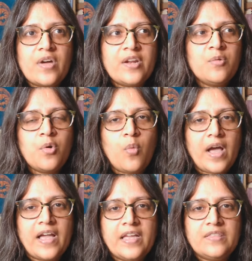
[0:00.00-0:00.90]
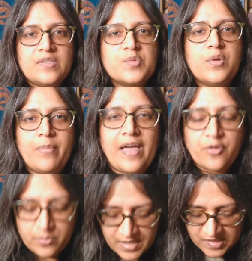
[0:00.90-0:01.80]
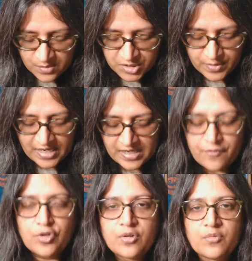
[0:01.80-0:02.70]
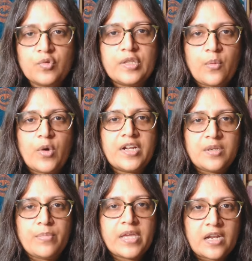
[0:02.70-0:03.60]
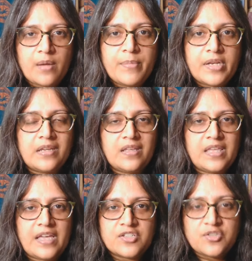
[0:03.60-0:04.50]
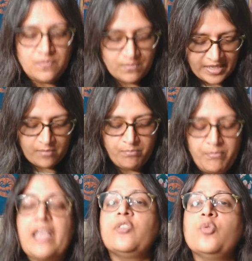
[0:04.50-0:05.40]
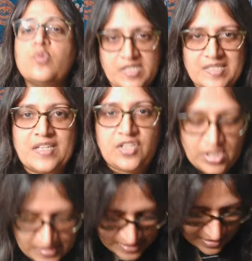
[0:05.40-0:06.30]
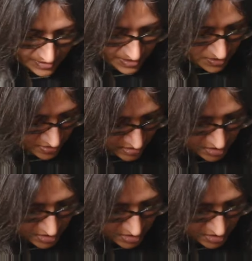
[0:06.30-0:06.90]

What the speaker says: I don't know why this one bothered me so much, but I never really wanted to pick it up and get to, like, make those decisions, I think.